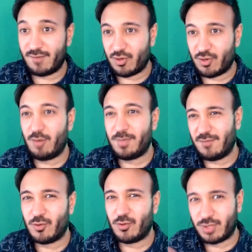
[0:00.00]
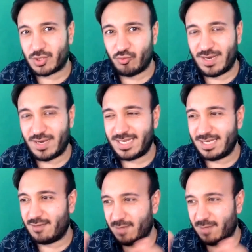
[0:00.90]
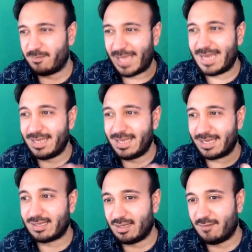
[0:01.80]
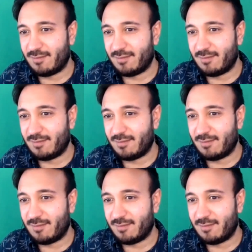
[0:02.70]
I've got a bit of an audience already, and I'm gaining.